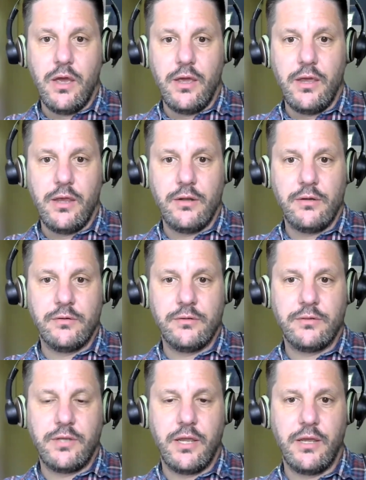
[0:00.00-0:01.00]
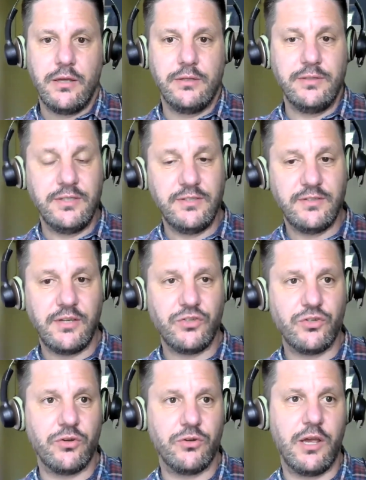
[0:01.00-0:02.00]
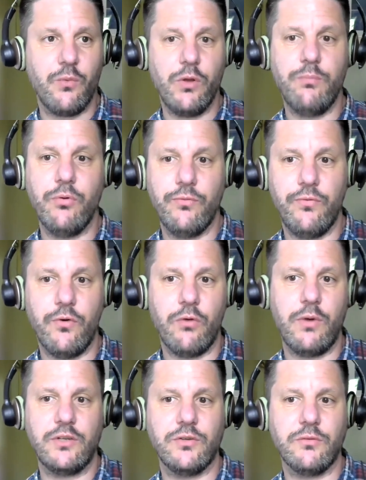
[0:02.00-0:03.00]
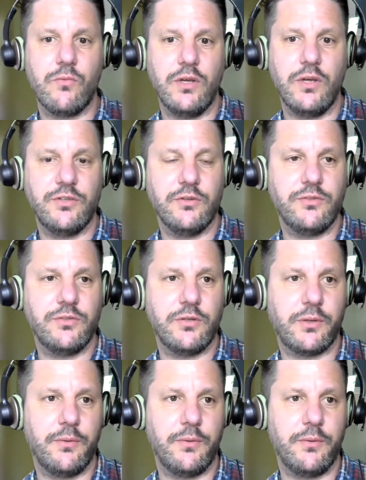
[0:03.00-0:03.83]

And this session, I will put forward some questions